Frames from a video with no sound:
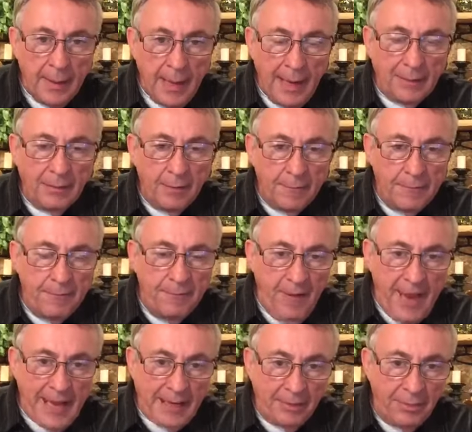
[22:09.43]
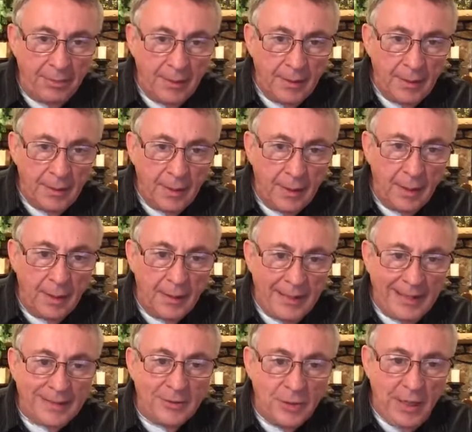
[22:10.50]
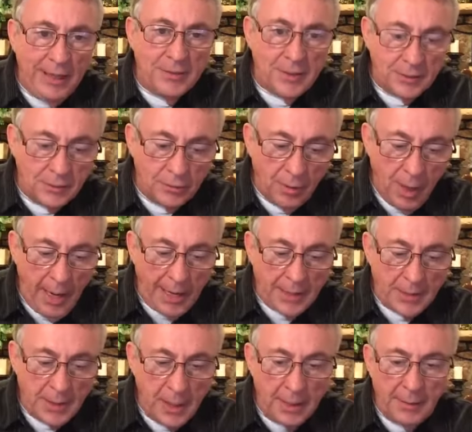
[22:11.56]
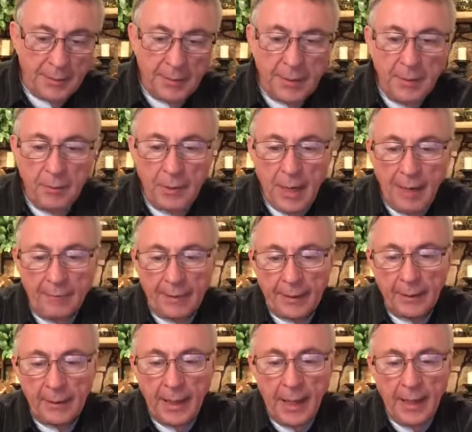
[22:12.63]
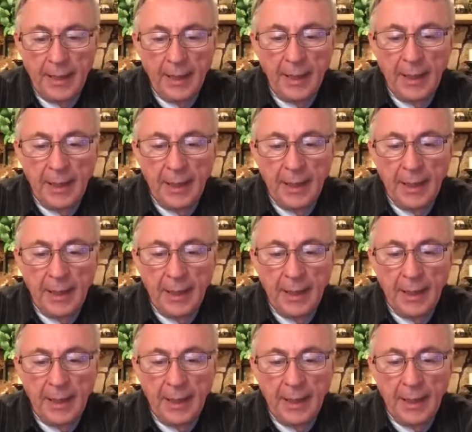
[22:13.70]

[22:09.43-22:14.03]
and the faith uh, in Jesus Christ under the new covenant. Okay?